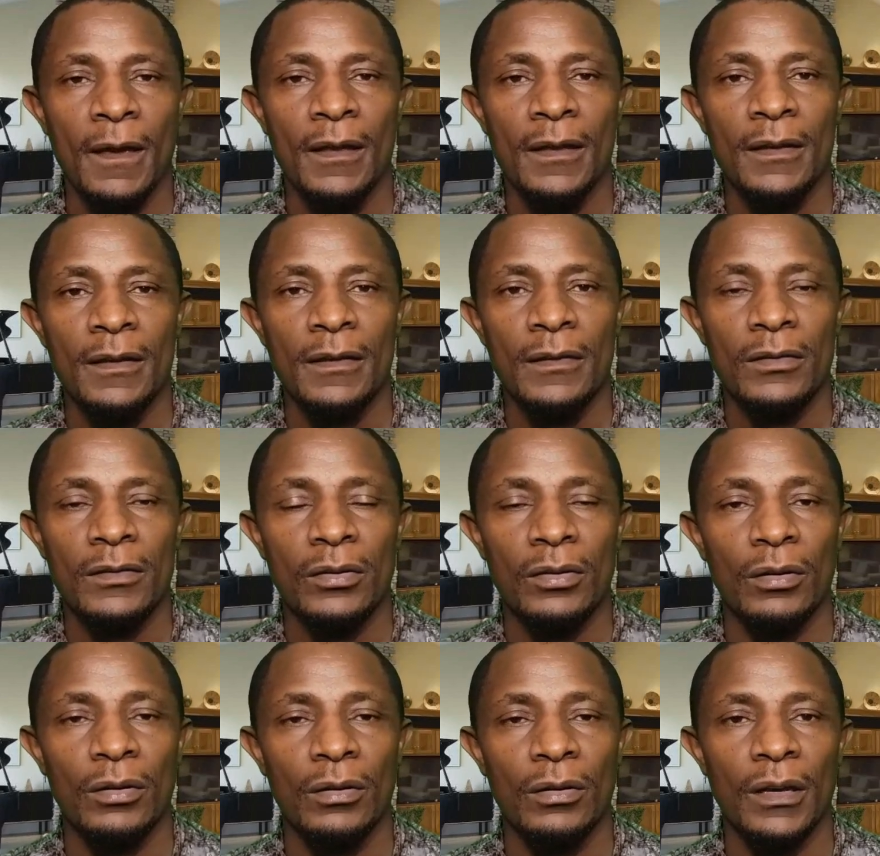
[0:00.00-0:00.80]

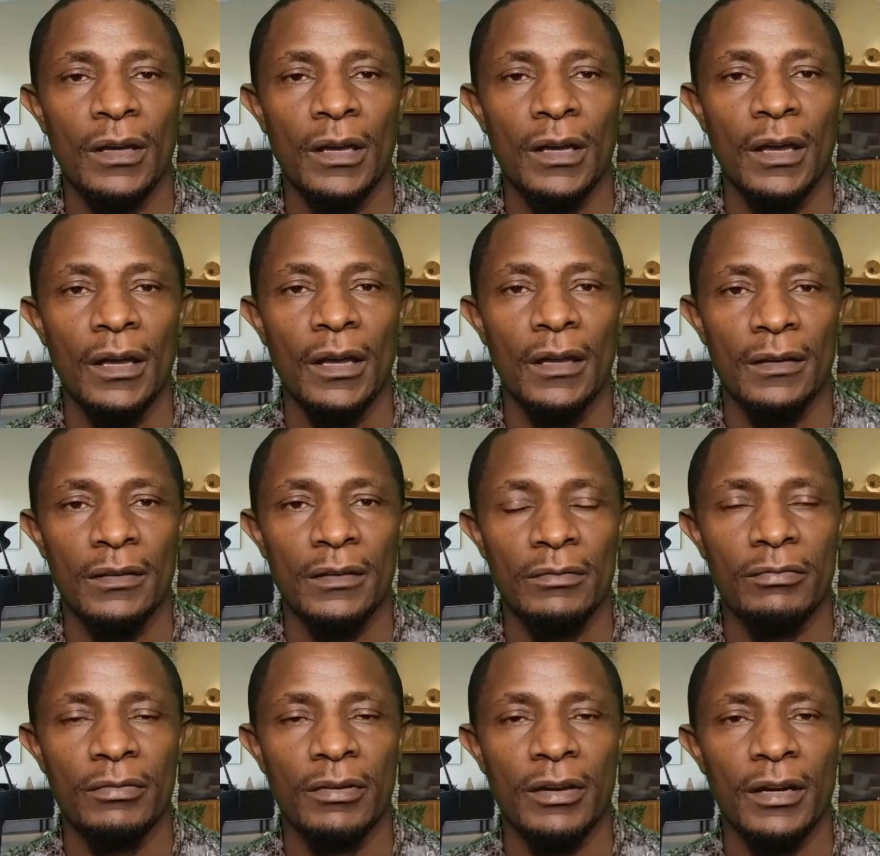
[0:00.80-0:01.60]
So it's
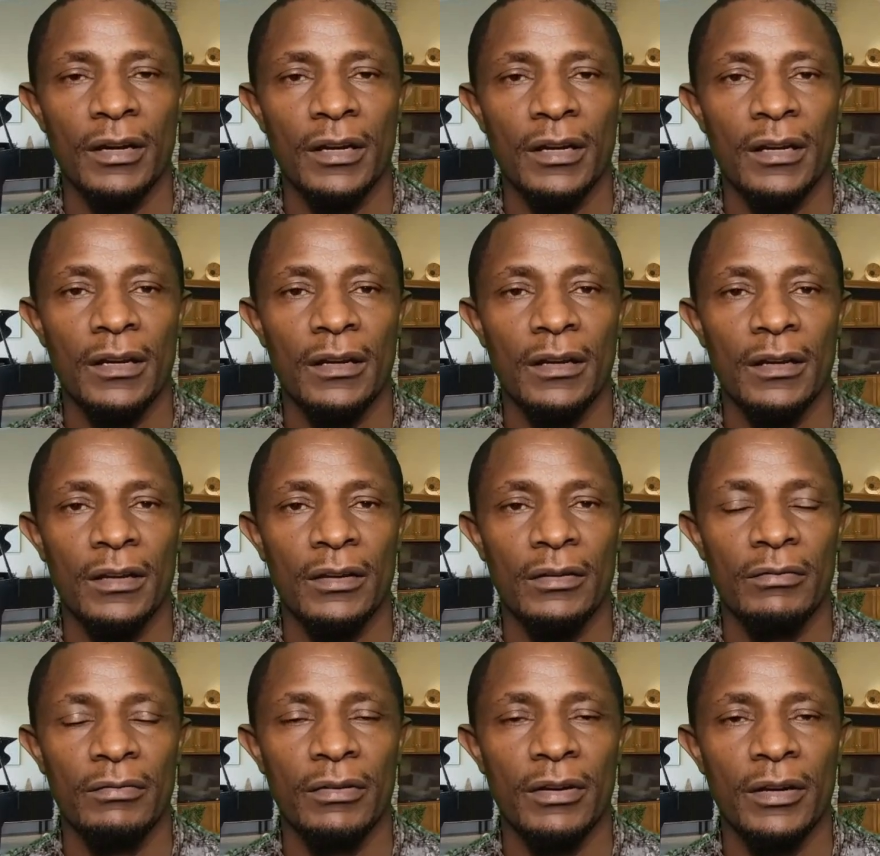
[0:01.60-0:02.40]

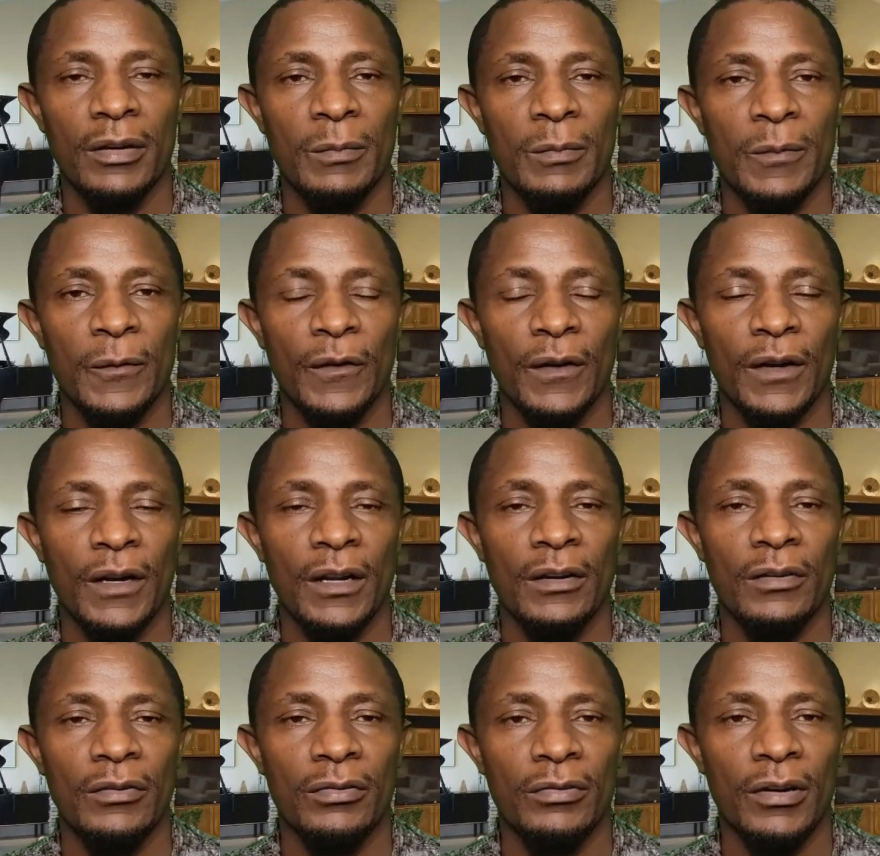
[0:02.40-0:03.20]
very
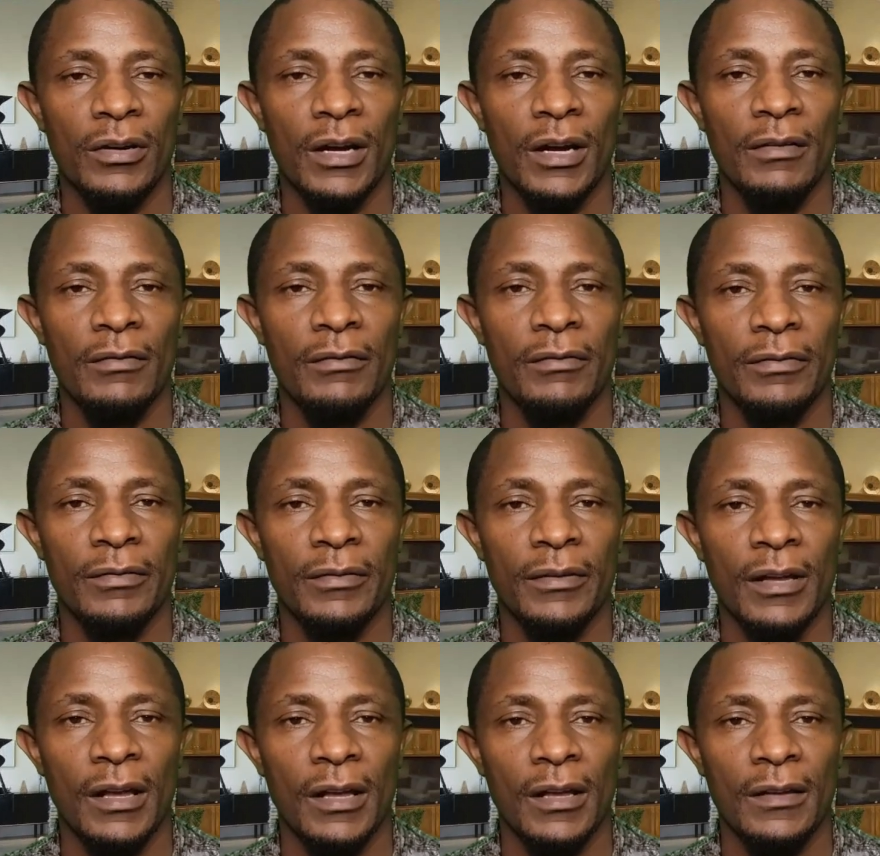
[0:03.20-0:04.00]
important to have
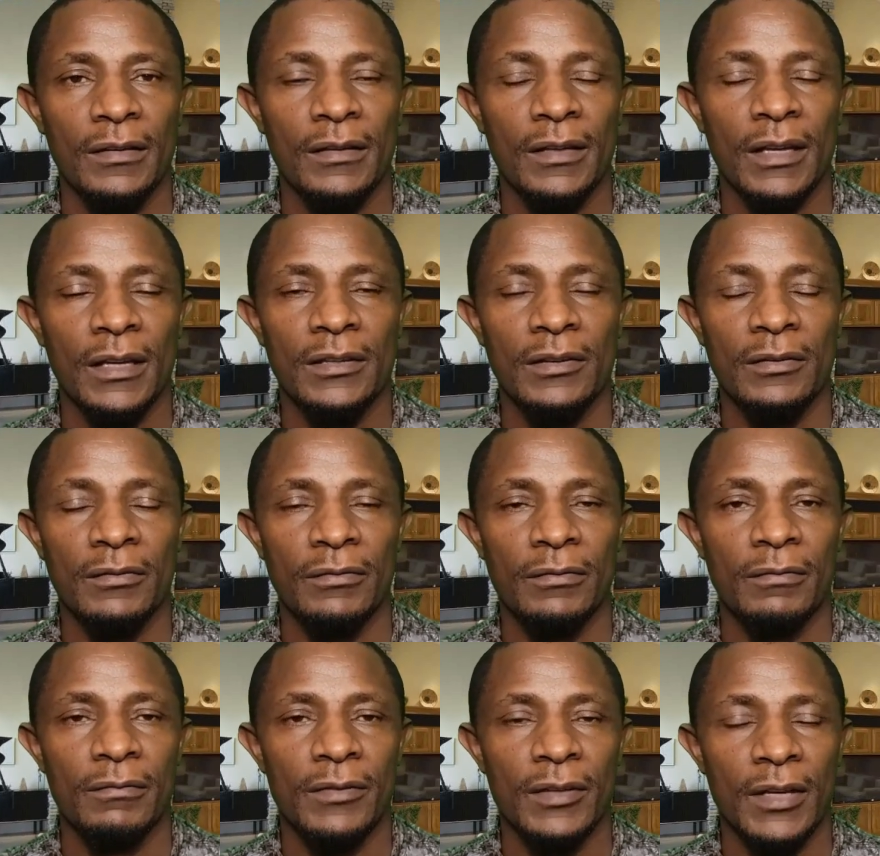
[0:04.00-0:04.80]
such
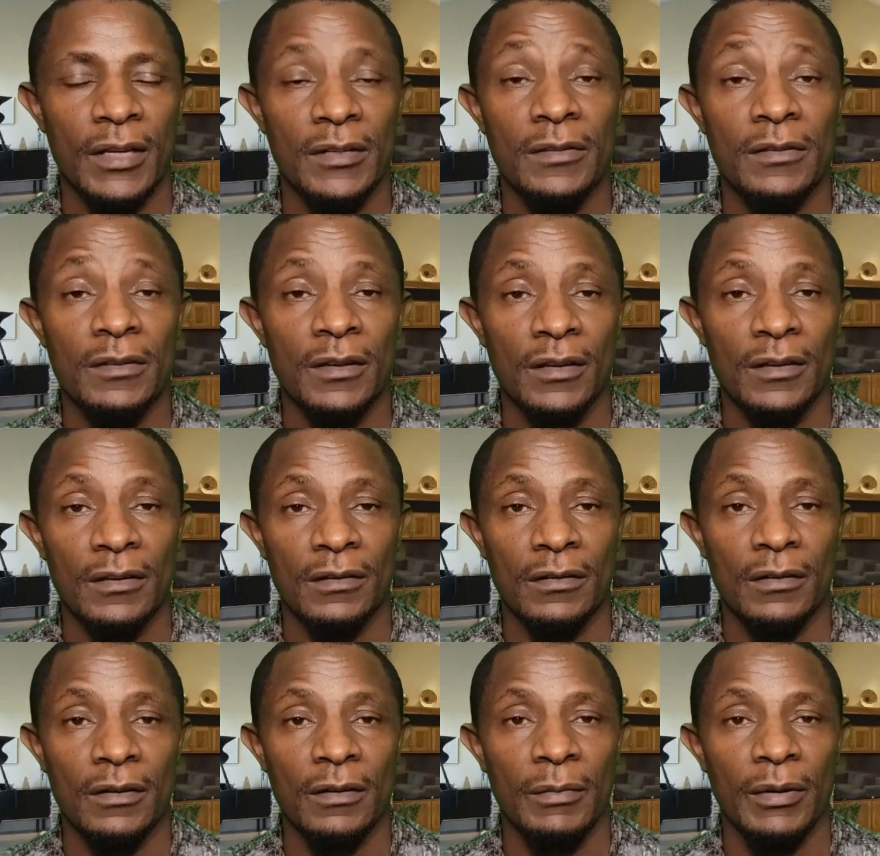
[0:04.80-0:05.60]
things
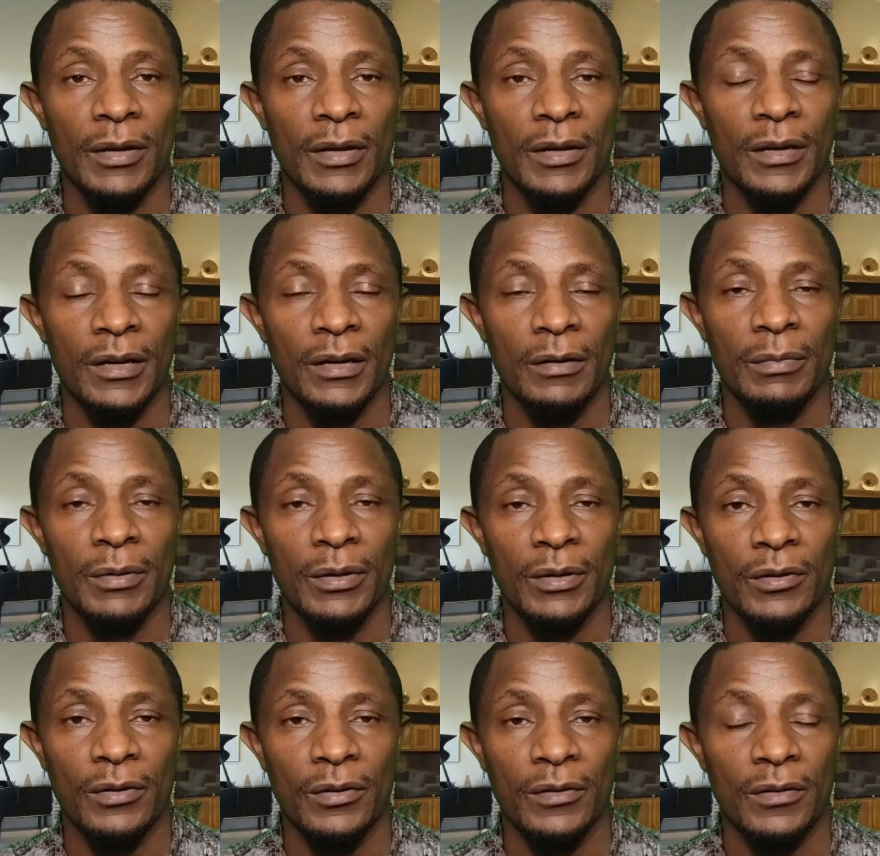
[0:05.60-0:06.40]
in America
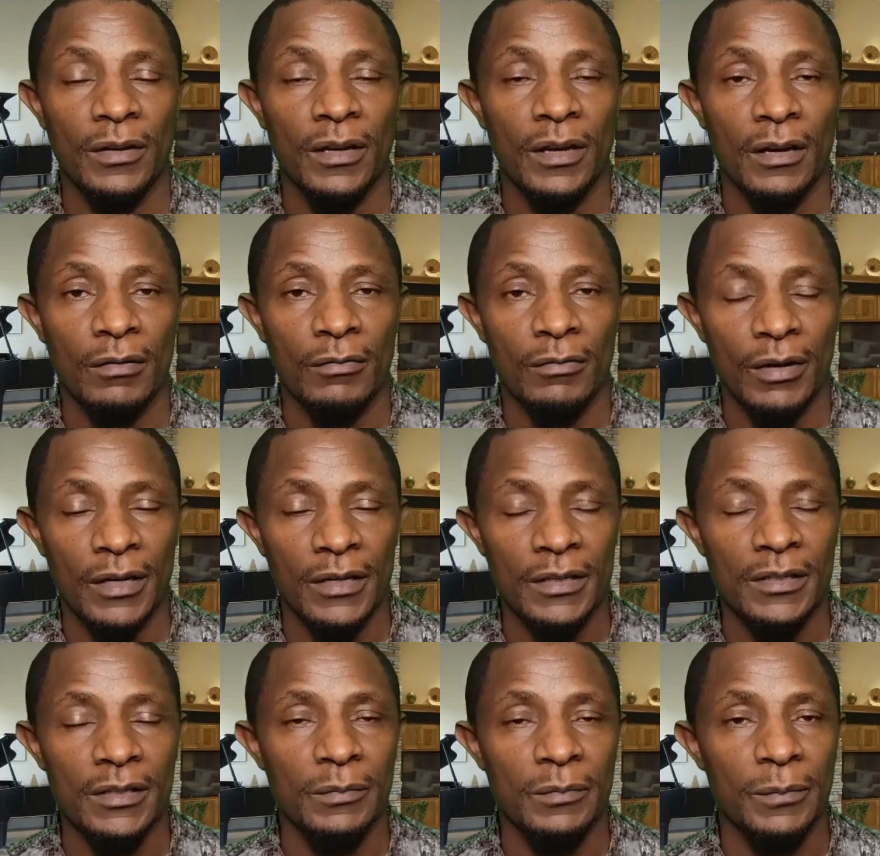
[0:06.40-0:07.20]
because they are
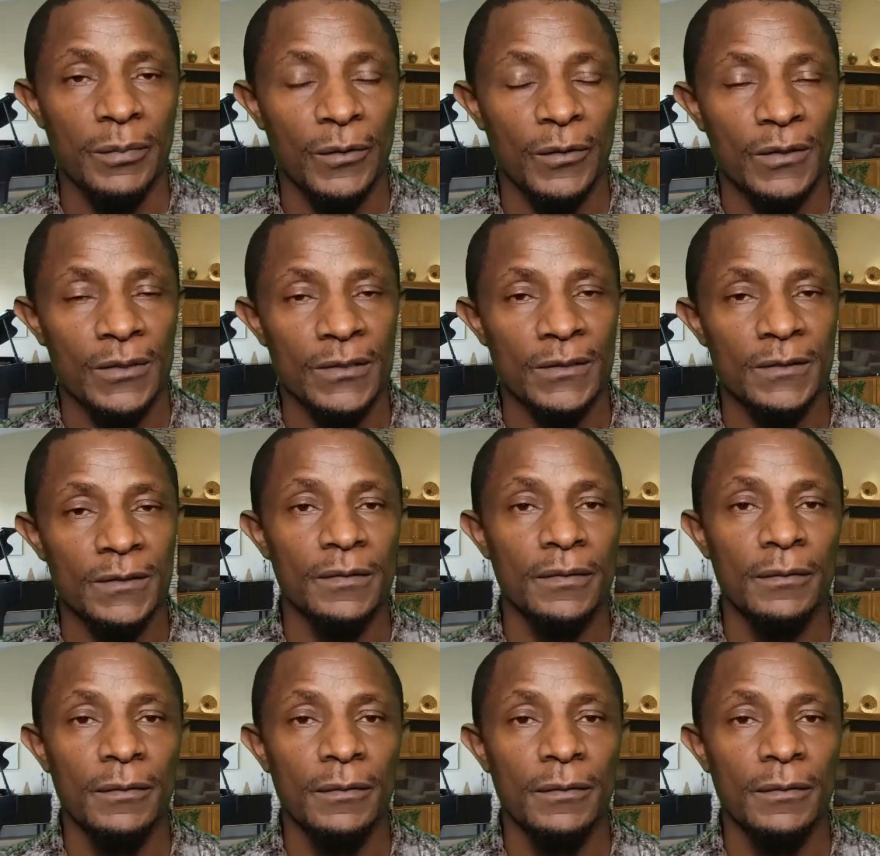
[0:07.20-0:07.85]
quite important.